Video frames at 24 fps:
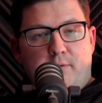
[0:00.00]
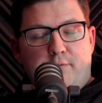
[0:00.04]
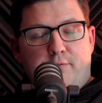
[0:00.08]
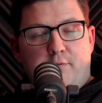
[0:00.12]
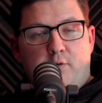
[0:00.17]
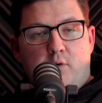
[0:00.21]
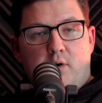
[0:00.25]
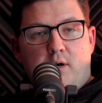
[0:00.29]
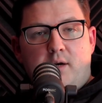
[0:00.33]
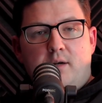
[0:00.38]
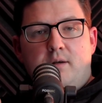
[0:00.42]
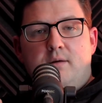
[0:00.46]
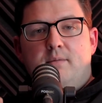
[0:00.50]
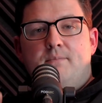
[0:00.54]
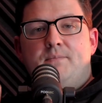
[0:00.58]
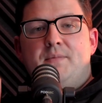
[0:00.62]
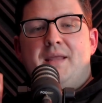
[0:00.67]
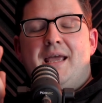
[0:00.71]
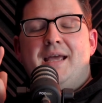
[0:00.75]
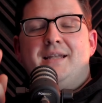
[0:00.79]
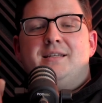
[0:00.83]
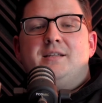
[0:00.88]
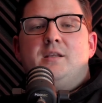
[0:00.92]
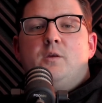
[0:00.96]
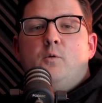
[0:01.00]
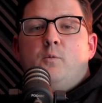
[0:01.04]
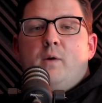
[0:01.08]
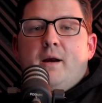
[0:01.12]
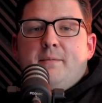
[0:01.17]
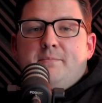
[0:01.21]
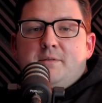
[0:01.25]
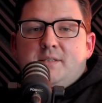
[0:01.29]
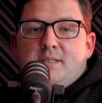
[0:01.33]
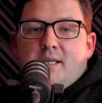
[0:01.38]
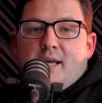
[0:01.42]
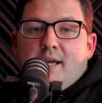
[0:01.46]
before, head to the
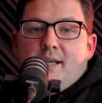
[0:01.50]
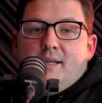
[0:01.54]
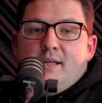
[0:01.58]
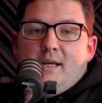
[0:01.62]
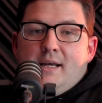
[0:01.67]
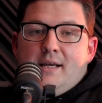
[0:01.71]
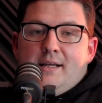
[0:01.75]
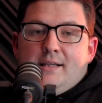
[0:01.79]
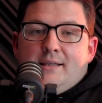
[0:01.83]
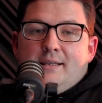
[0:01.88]
website,